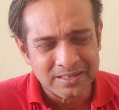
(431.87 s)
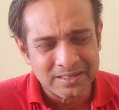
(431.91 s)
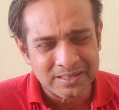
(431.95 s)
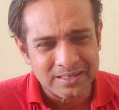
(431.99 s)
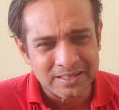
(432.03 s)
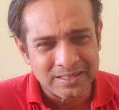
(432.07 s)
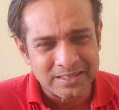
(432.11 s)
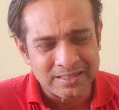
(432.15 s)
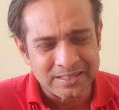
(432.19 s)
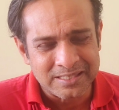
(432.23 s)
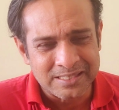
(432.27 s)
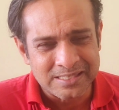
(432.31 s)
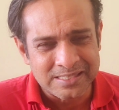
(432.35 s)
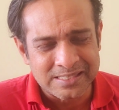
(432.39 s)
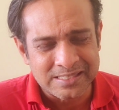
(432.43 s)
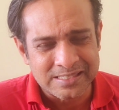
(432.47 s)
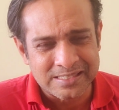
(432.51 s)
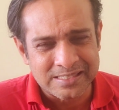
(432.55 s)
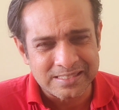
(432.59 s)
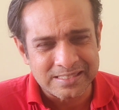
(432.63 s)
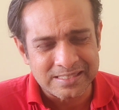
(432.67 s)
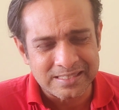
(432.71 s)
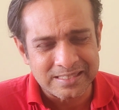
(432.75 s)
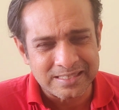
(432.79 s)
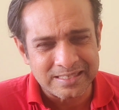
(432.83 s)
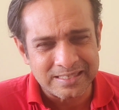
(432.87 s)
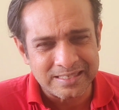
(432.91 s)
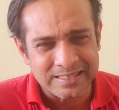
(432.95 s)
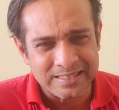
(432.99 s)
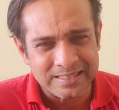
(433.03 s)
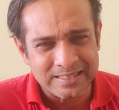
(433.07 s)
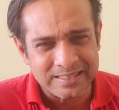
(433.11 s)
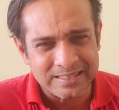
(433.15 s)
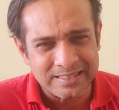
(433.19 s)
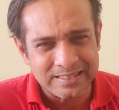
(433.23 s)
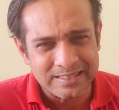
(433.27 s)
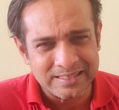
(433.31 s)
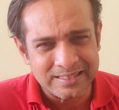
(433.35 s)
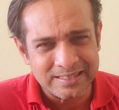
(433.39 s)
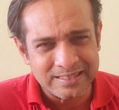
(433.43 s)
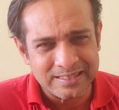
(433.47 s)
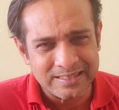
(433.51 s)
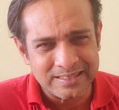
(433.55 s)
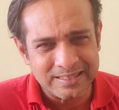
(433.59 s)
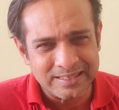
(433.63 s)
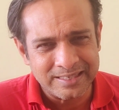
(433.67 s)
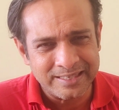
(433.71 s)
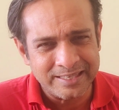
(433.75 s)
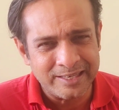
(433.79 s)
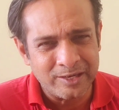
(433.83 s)
and this
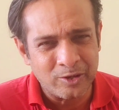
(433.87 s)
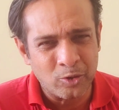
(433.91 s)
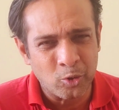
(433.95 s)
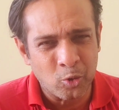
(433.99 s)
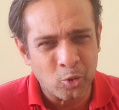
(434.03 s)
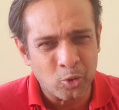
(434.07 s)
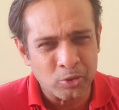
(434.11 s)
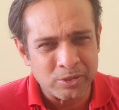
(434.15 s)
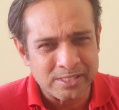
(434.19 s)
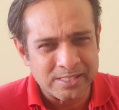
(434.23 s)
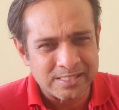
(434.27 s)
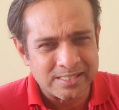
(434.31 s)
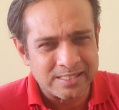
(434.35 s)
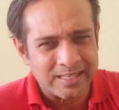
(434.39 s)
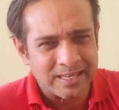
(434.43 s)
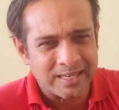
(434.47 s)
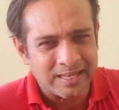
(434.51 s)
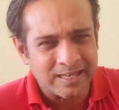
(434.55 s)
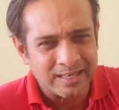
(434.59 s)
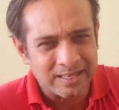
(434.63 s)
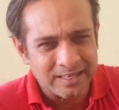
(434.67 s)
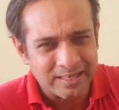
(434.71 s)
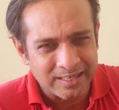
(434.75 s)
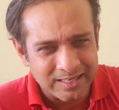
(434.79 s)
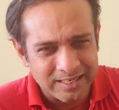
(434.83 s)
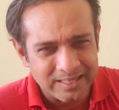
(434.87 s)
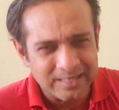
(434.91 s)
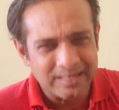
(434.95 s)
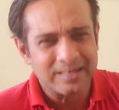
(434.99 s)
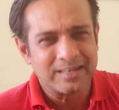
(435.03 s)
egoistical